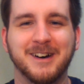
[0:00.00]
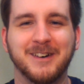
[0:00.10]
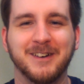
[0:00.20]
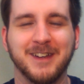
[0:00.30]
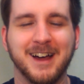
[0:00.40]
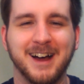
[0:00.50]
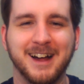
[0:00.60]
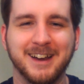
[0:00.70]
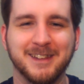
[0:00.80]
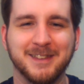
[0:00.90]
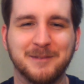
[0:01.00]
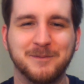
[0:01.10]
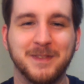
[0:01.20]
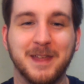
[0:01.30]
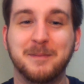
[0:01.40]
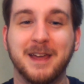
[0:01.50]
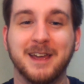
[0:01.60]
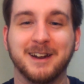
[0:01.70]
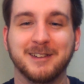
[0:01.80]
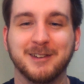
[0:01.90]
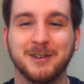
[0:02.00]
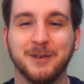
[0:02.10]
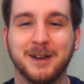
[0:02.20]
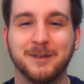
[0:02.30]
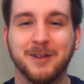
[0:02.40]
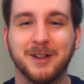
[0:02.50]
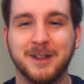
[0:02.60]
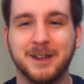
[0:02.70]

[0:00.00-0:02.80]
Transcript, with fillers: Oh god, that, that panel is incredible.